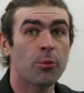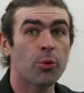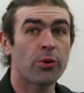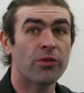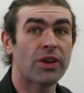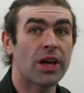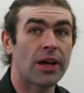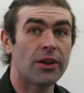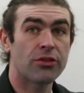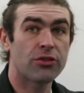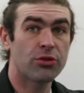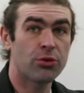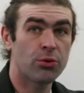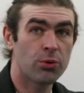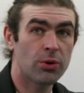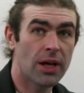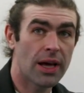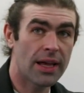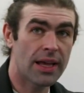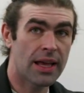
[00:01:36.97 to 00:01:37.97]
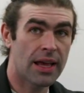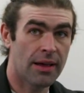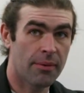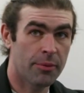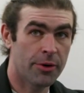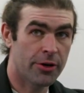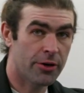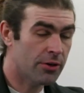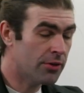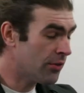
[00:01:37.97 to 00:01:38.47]
We've got two
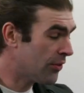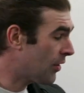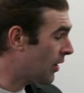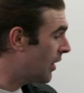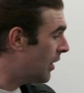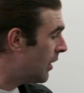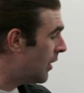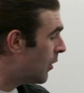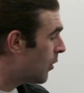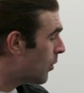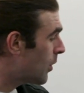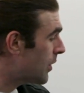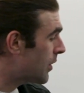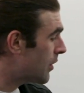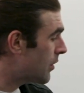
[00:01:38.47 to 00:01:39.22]
diameters with